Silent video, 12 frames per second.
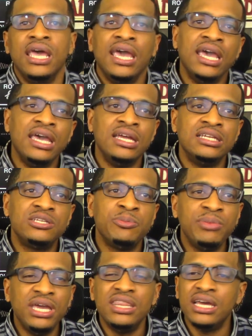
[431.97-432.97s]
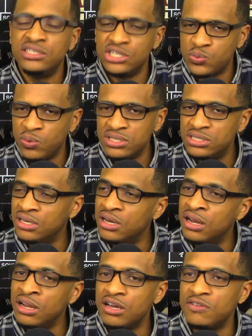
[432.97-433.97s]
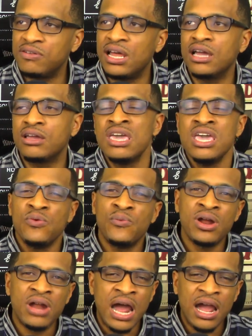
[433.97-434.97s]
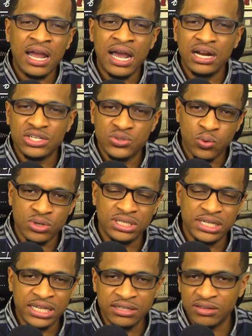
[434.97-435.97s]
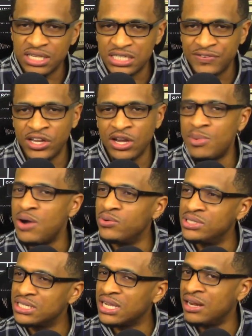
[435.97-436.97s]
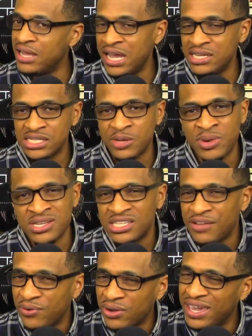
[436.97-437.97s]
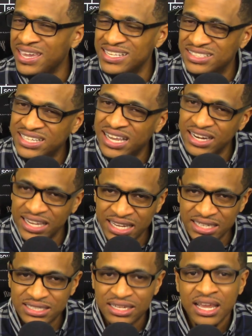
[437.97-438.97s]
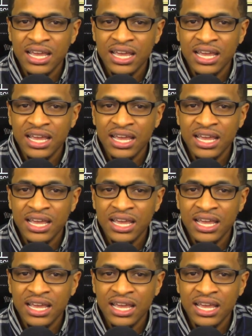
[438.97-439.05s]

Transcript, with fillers: And to me, that just wasn't enough. Like when I got towards the end of this film, I was just kind of asking myself, okay, is that it?